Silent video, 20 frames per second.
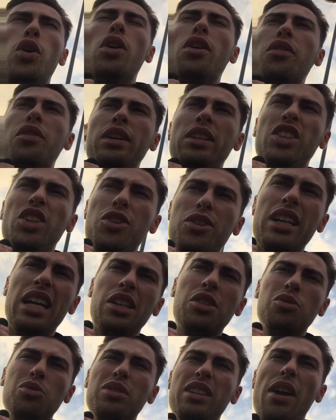I think
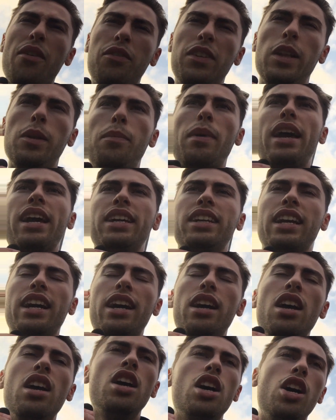Newcastle definitely a better get
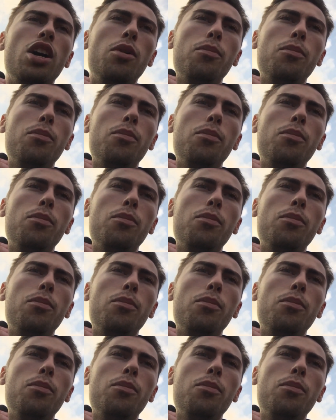a uh,